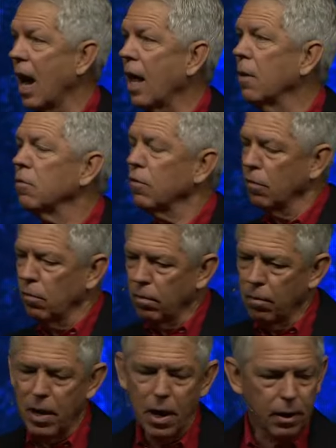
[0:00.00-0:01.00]
items from
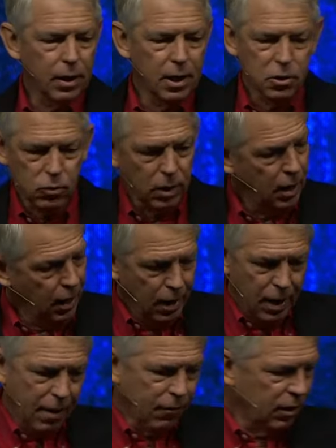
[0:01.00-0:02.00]
American history,
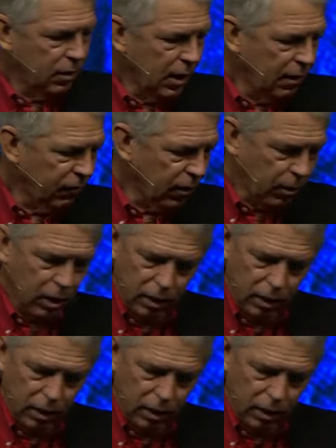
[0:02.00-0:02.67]
everything from